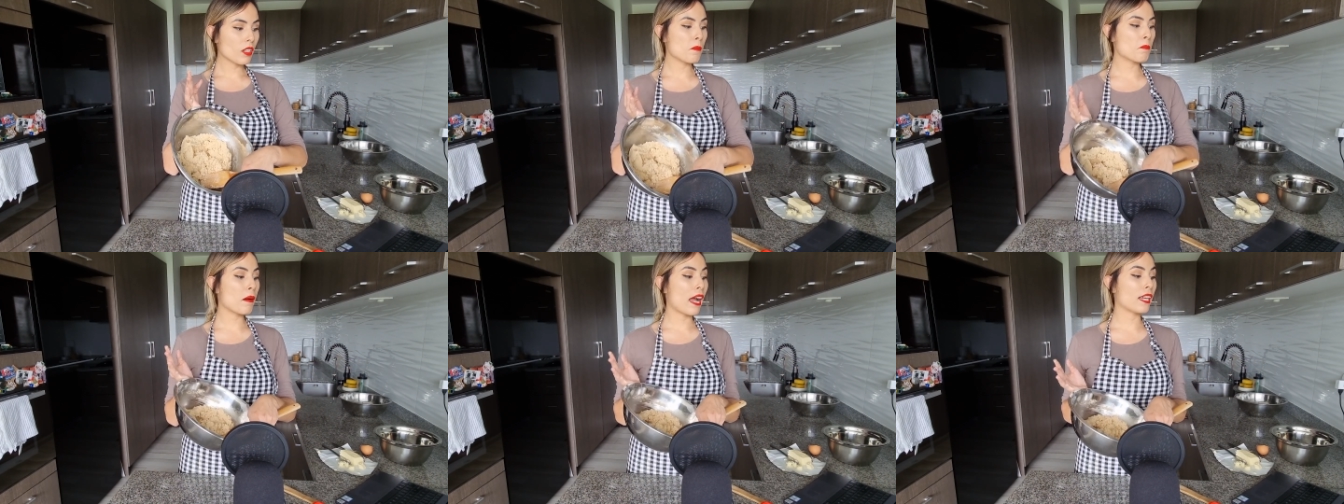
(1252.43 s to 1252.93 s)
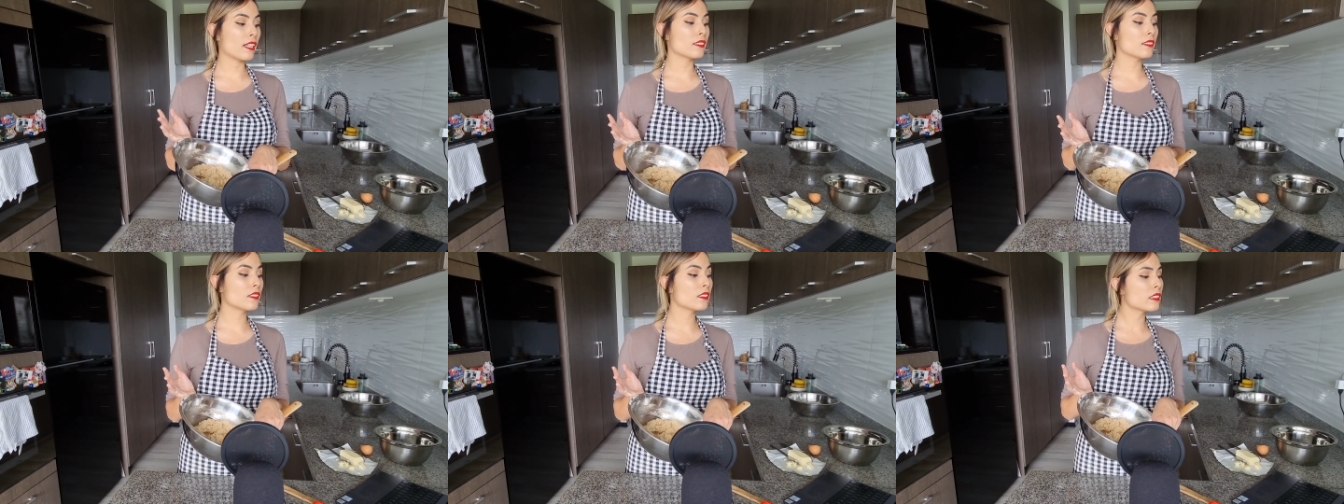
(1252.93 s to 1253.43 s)
by
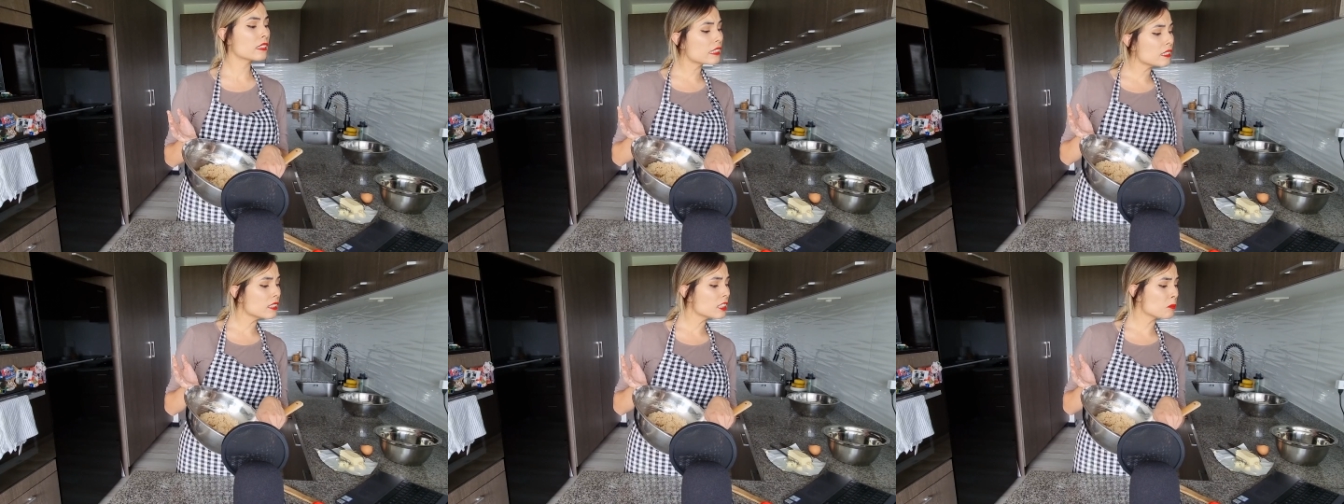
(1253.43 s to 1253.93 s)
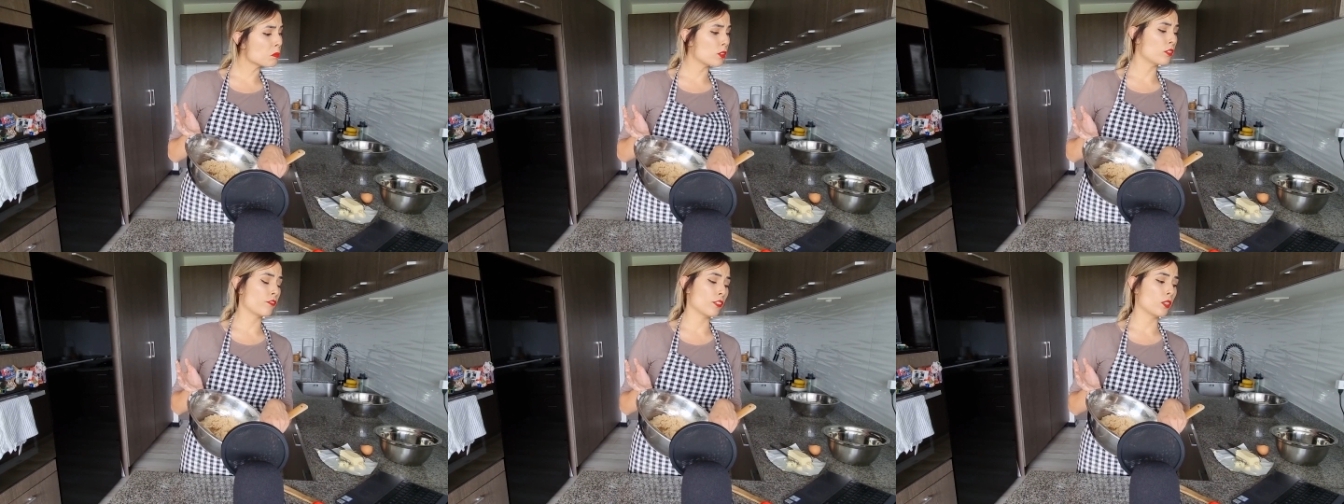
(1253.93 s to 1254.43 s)

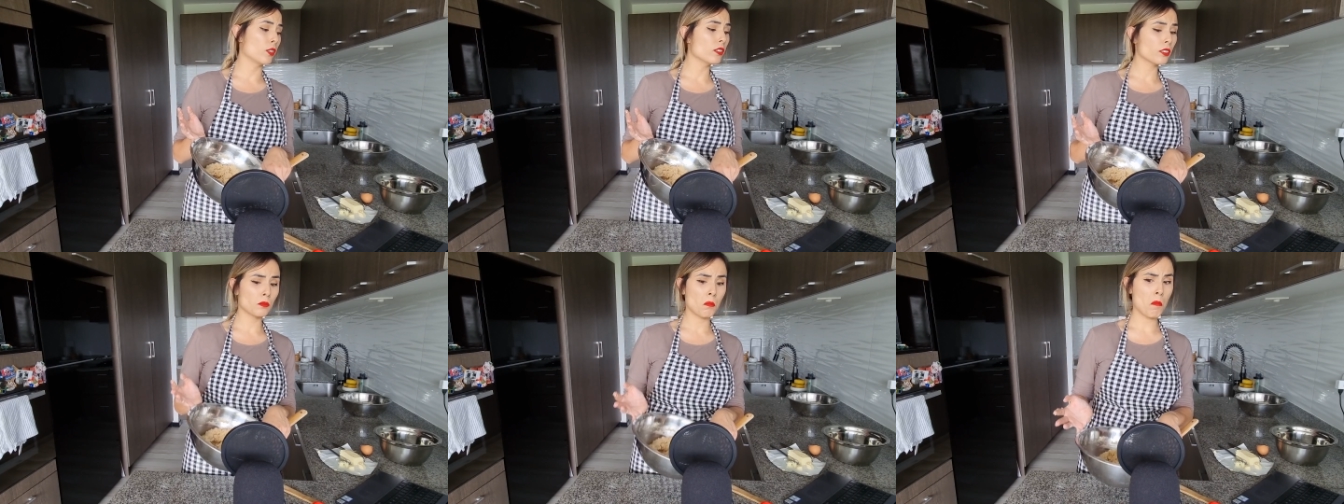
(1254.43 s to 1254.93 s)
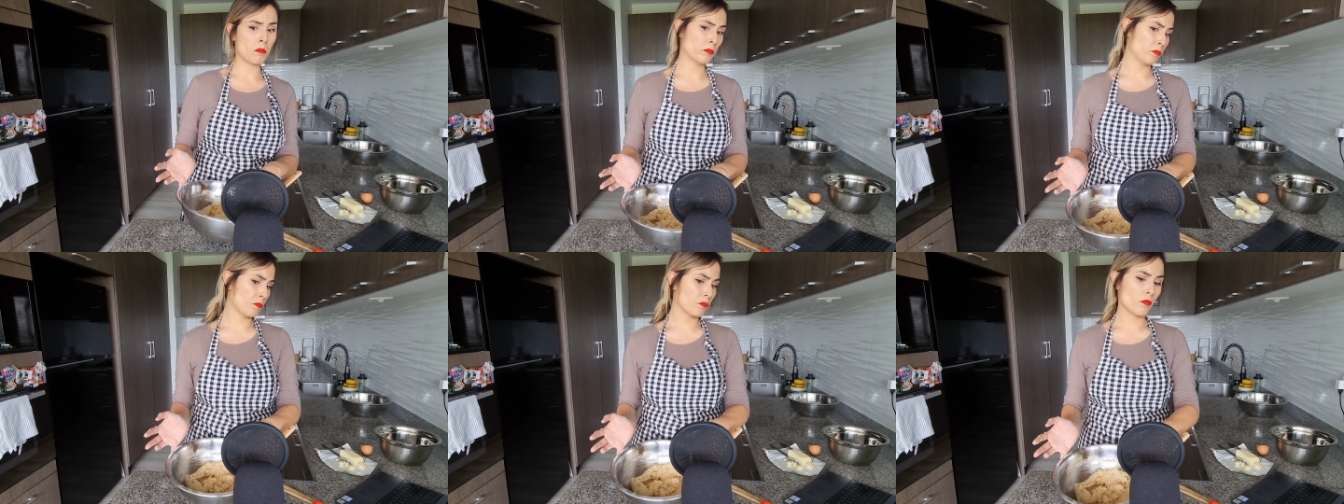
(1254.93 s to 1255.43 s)
teaspoonfuls,
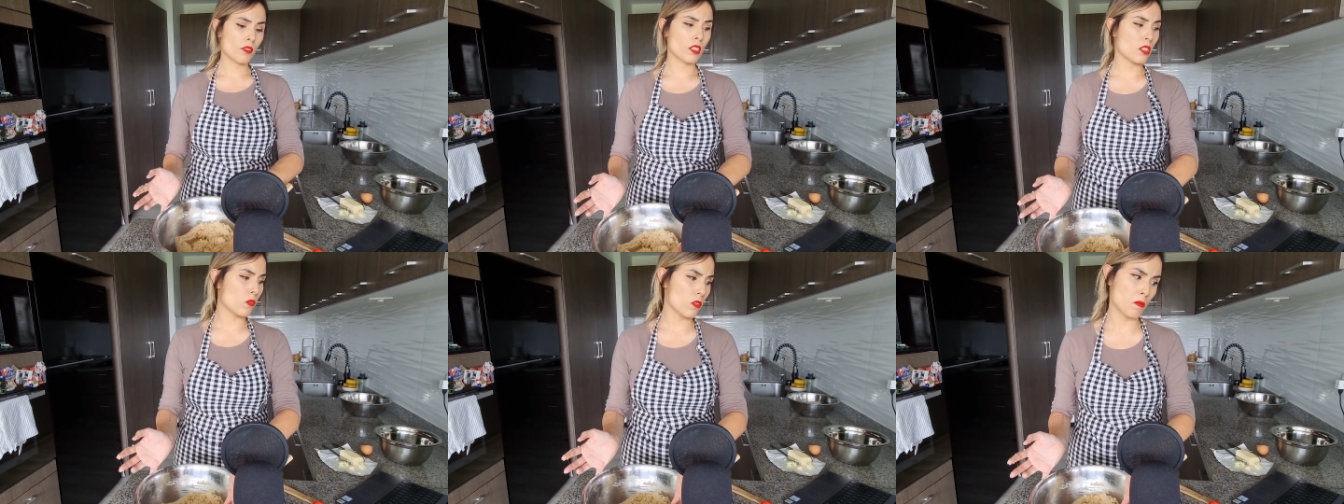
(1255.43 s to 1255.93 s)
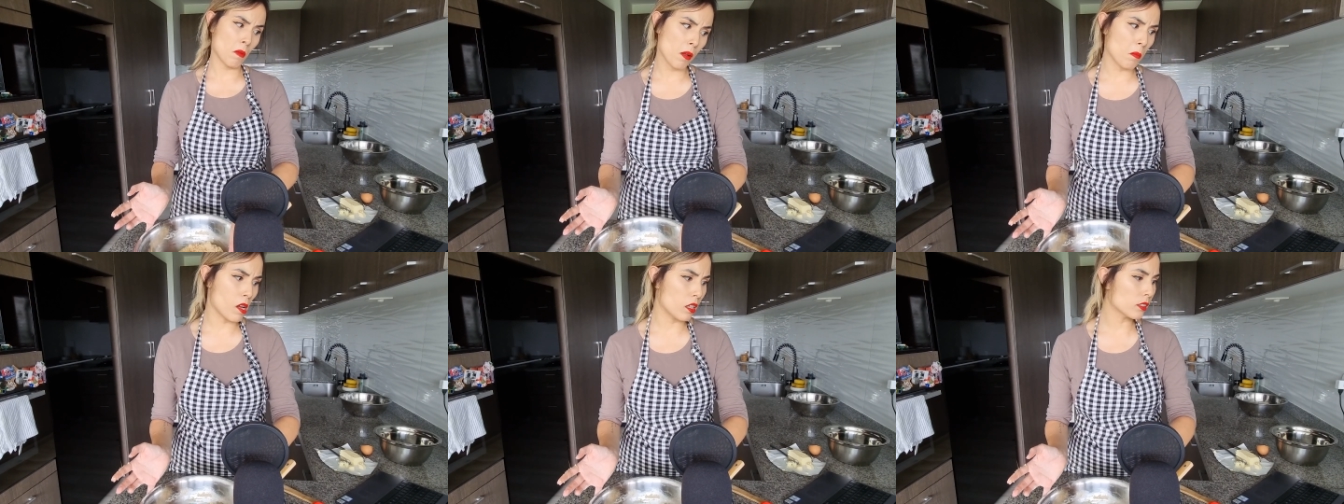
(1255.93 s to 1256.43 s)
so small
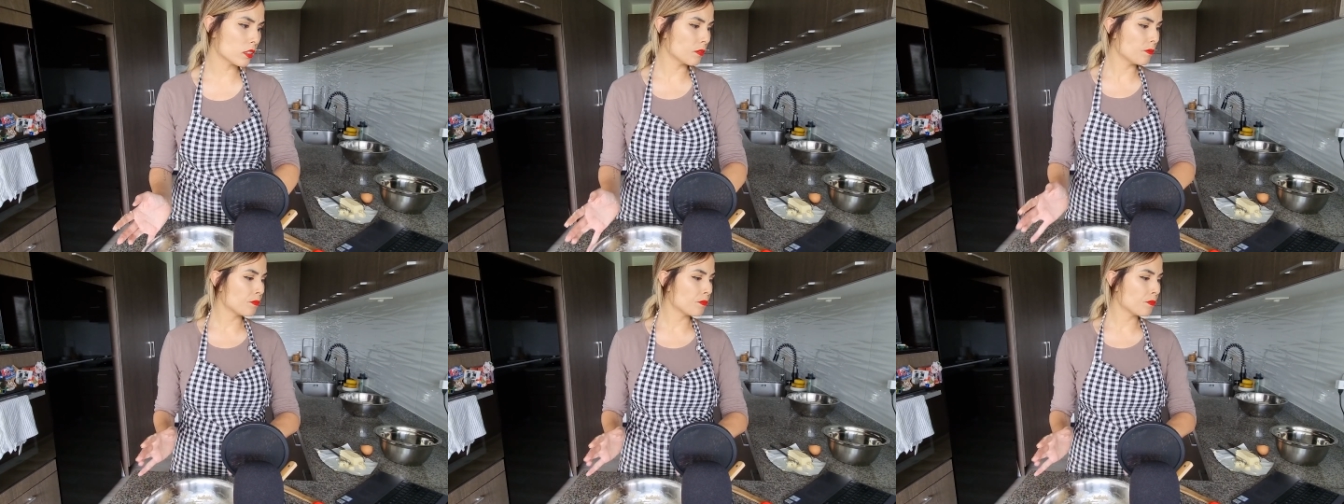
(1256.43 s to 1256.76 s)
balls,